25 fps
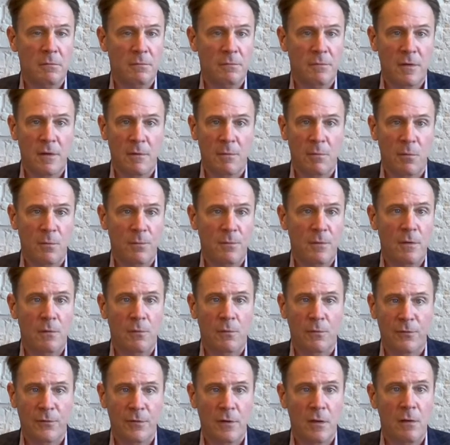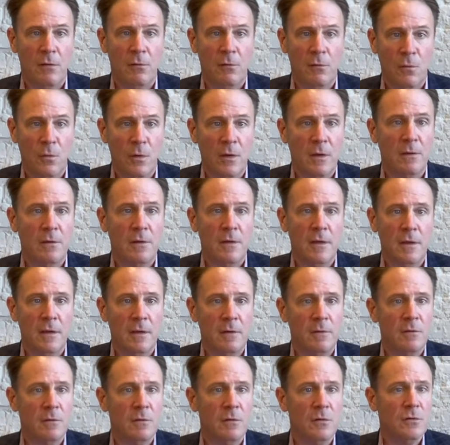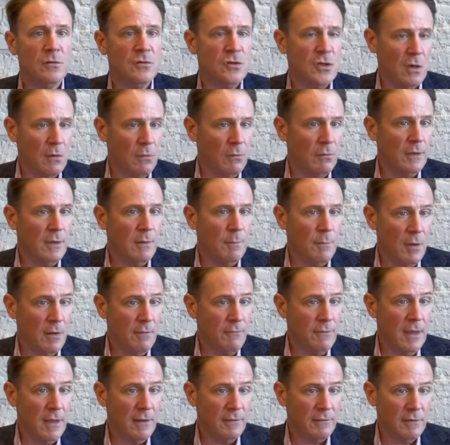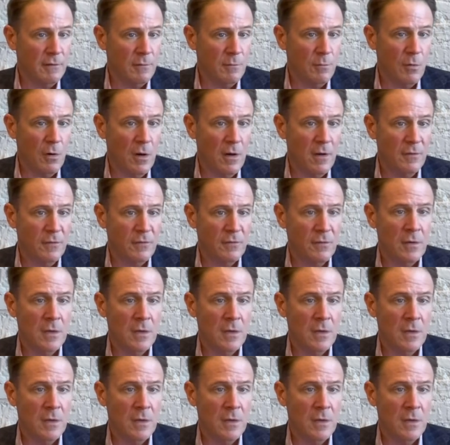they will sell quickly and generally above asking price.